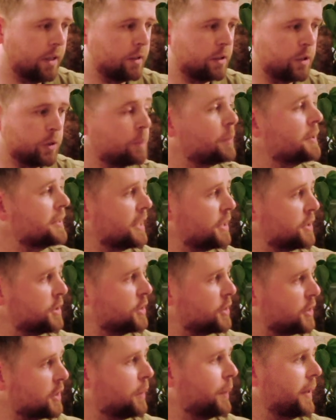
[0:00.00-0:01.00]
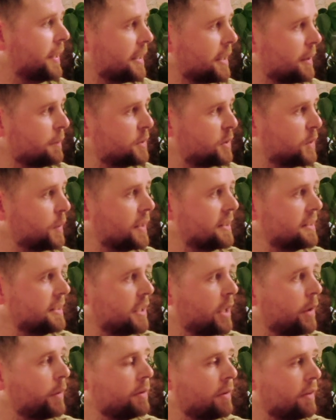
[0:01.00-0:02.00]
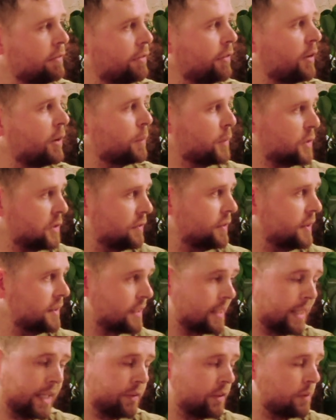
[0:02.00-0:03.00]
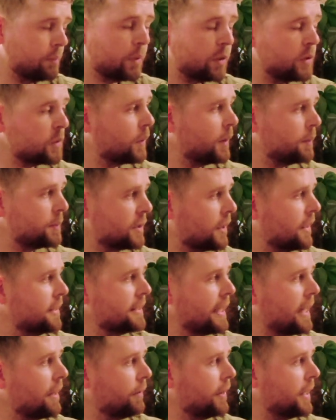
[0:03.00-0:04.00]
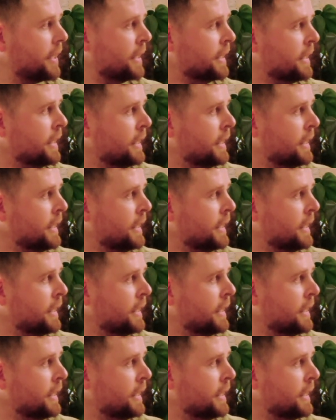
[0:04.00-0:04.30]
good position when it comes to SEO and far more sophisticated than most websites out there.